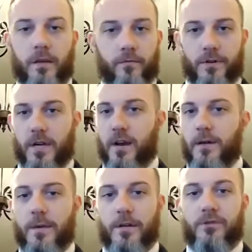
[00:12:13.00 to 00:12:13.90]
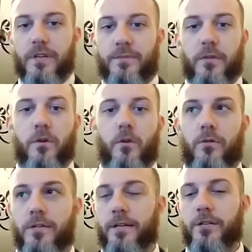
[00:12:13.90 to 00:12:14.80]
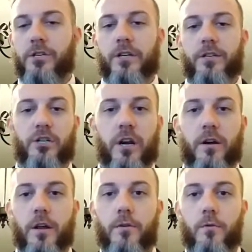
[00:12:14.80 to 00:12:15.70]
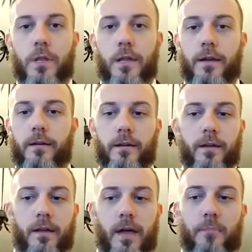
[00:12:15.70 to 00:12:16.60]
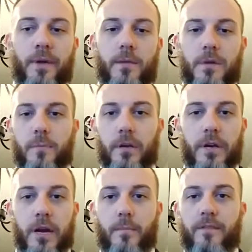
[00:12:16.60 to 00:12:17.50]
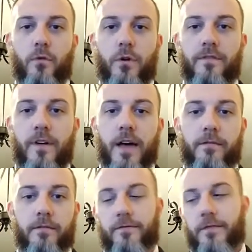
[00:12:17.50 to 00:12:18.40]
we're talking about dreams and goals, like just to share another one, like I plan to be a billionaire by 45.